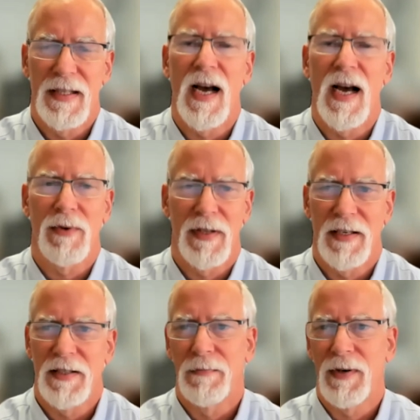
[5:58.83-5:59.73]
not
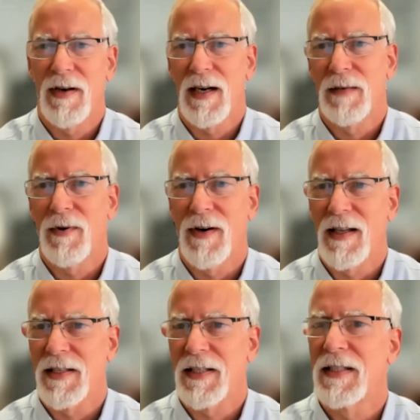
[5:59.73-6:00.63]
related to periodic
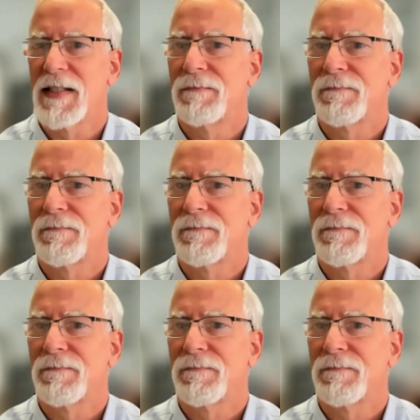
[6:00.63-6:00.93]
paralysis.